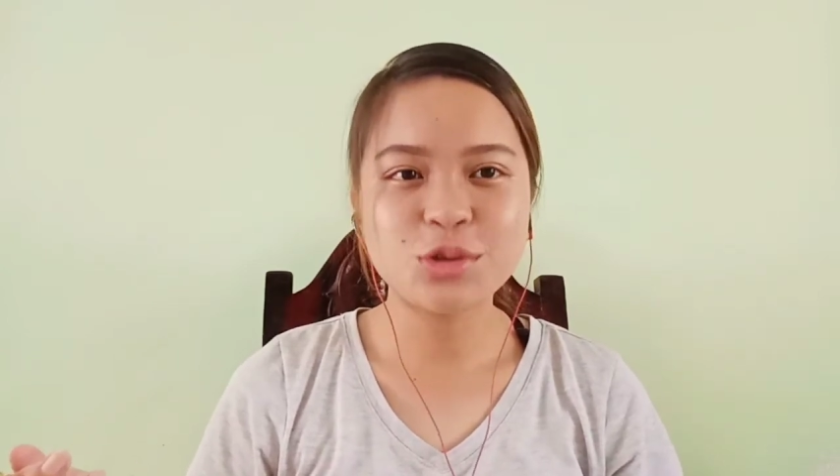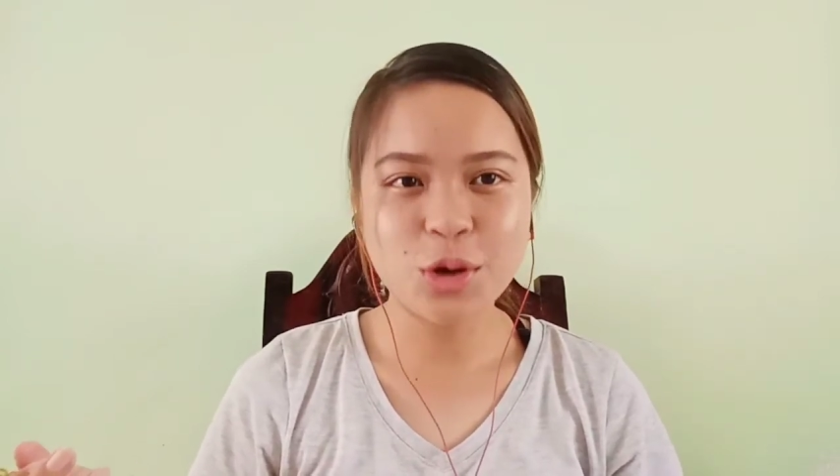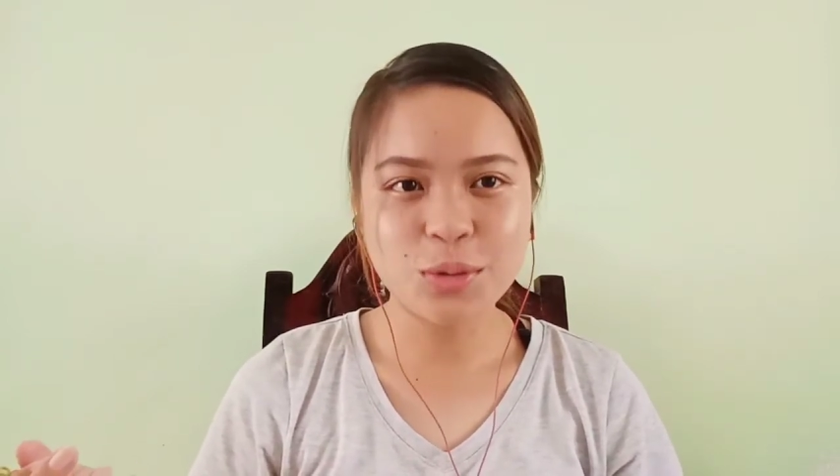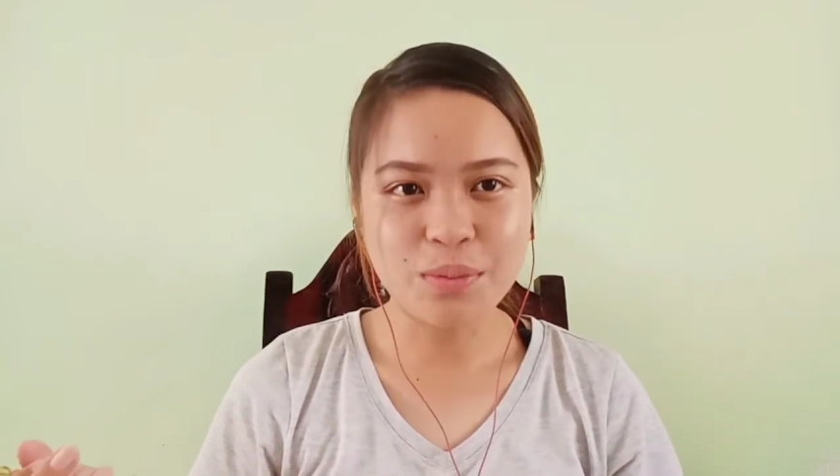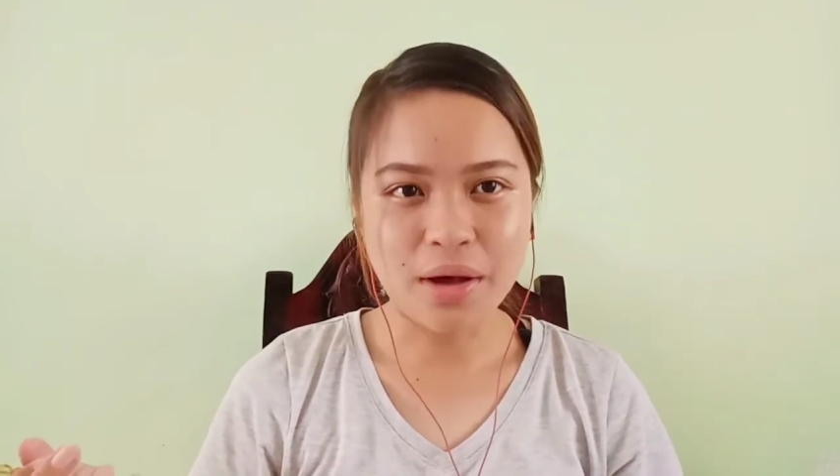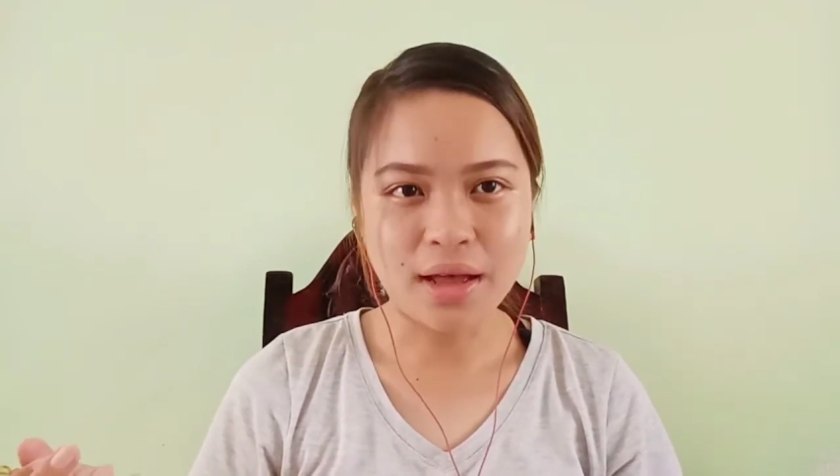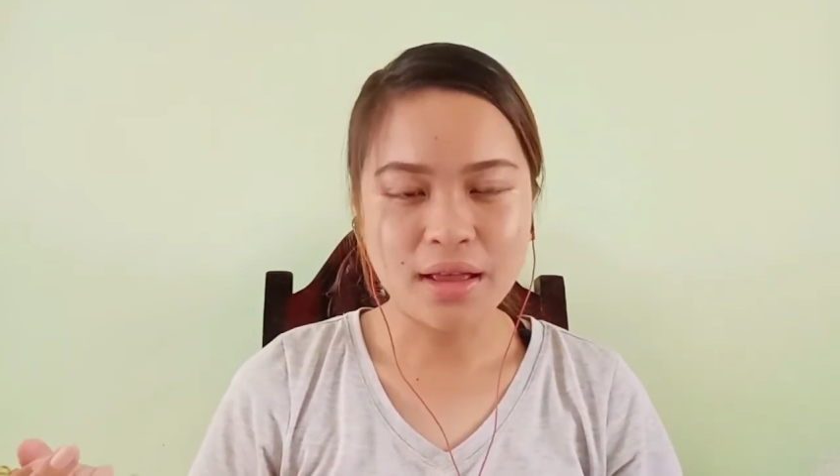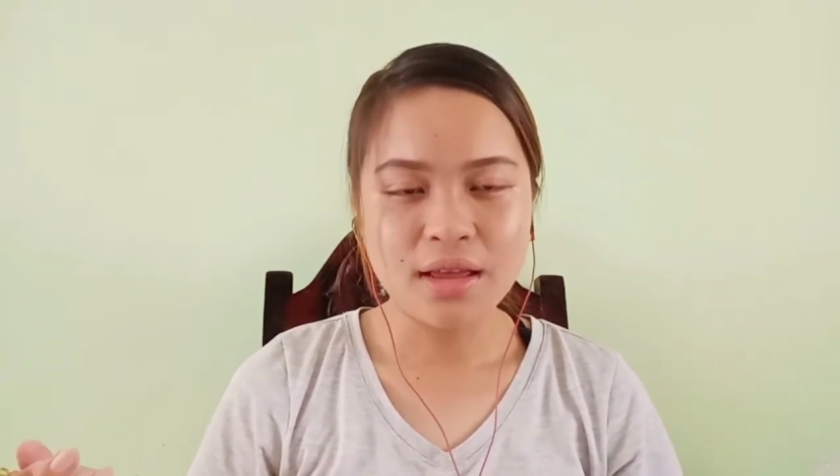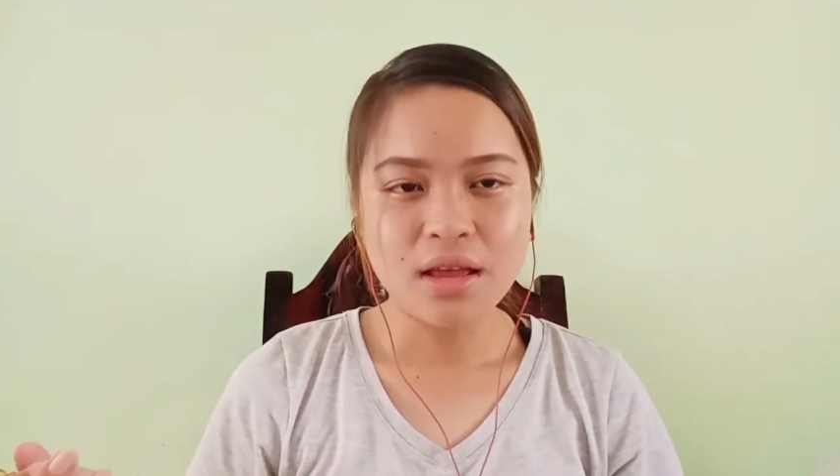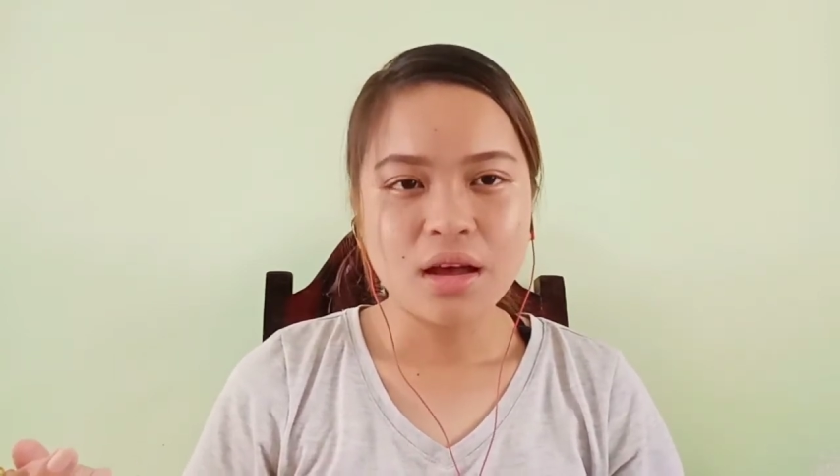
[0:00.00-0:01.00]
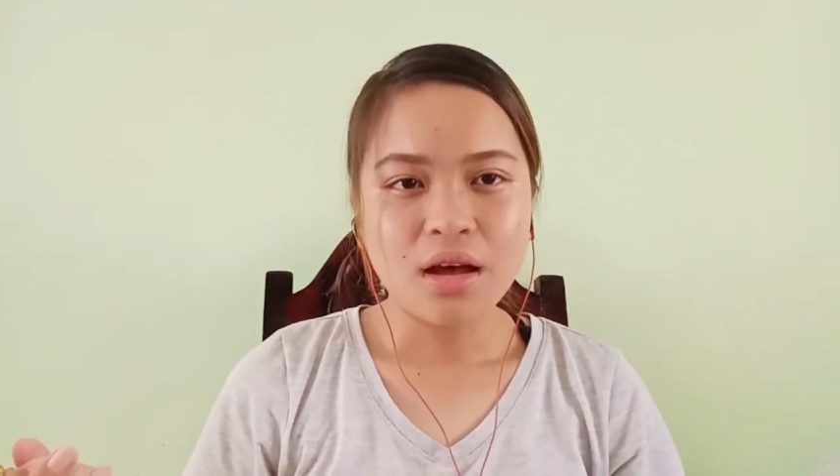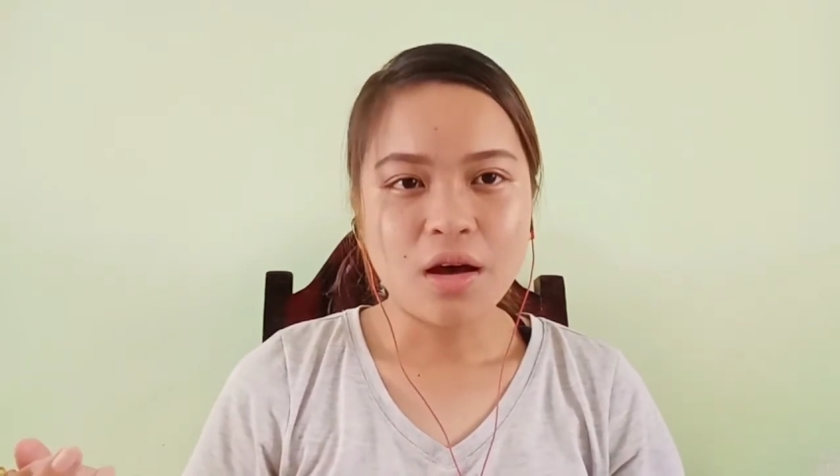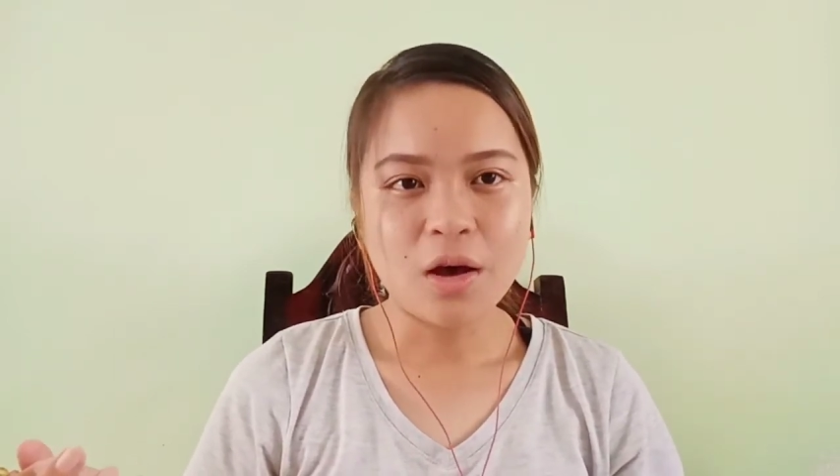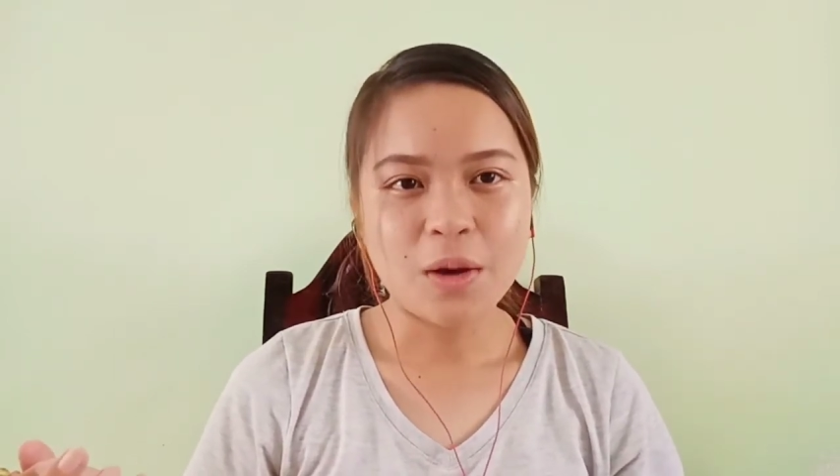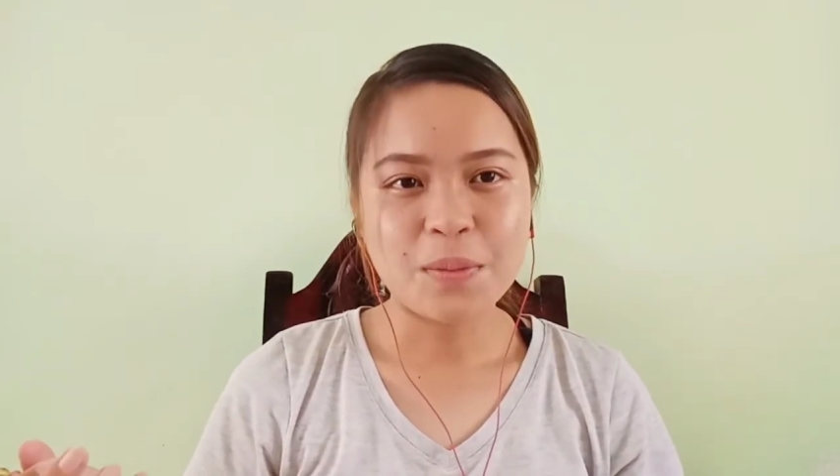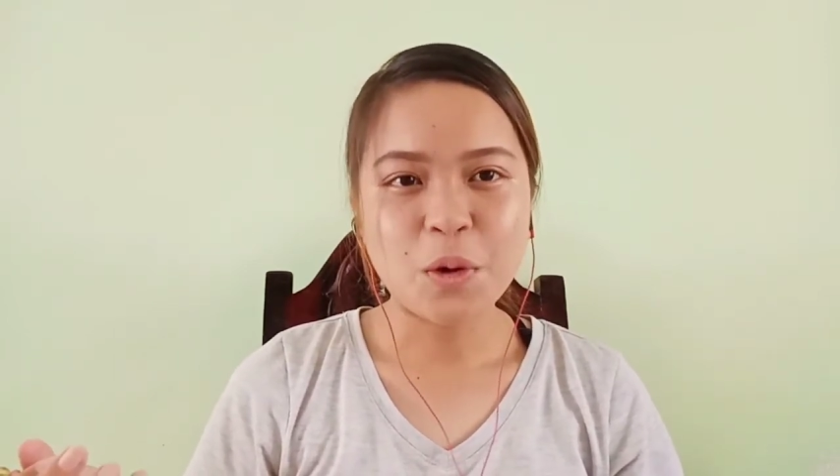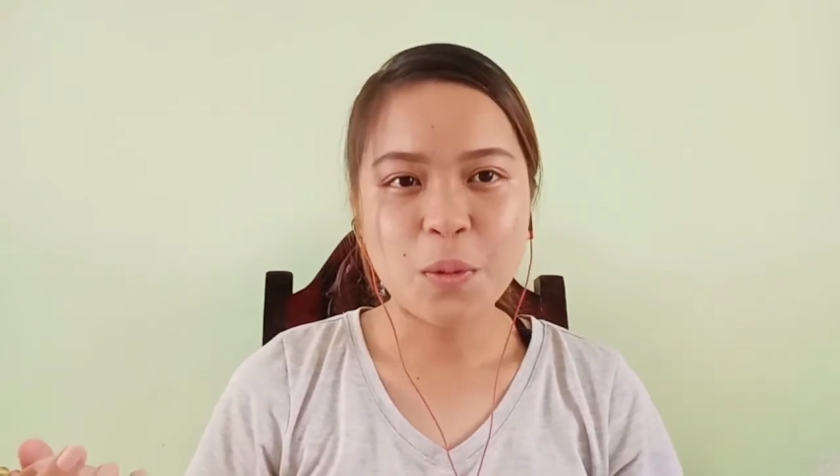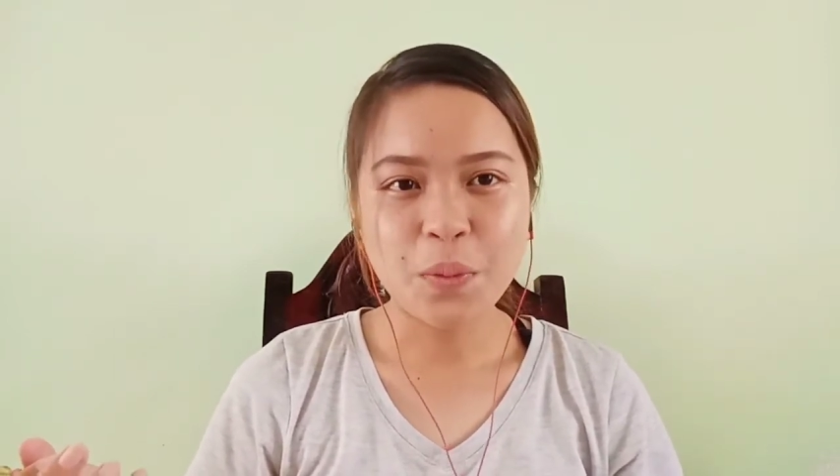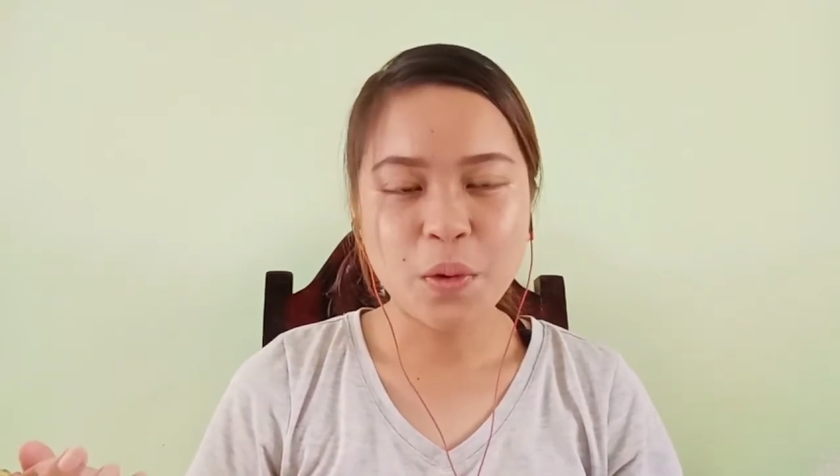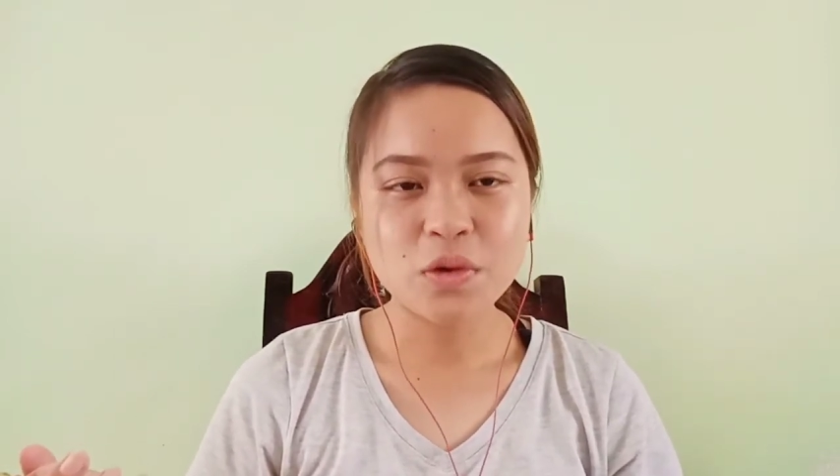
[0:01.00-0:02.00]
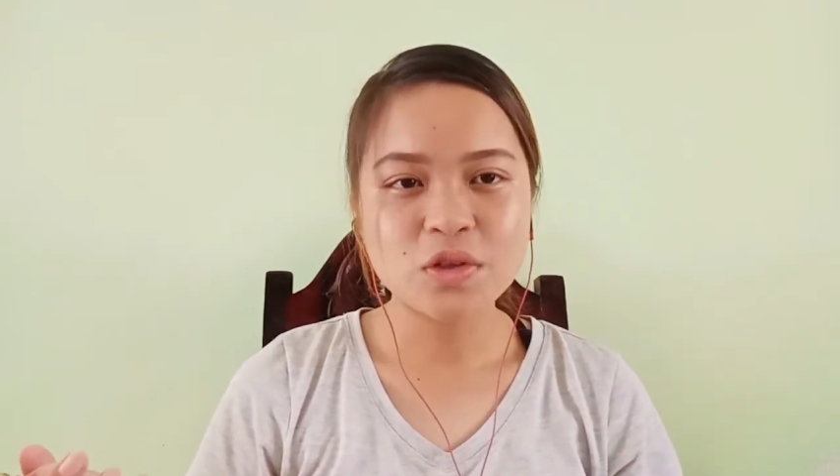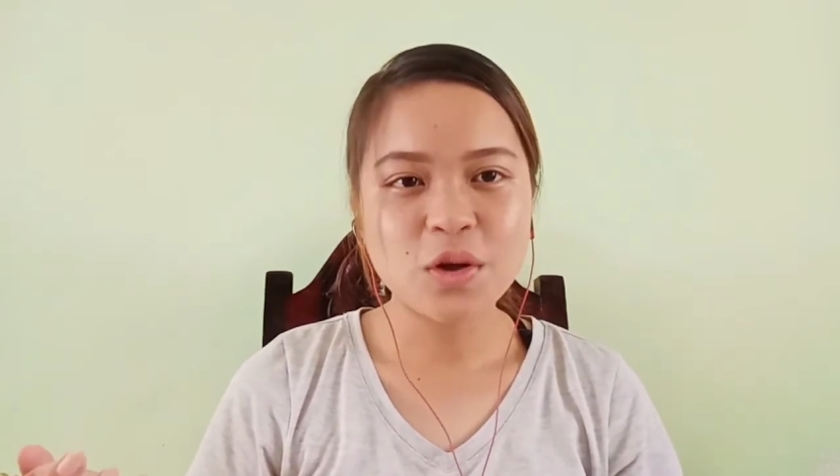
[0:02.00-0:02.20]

dogma composed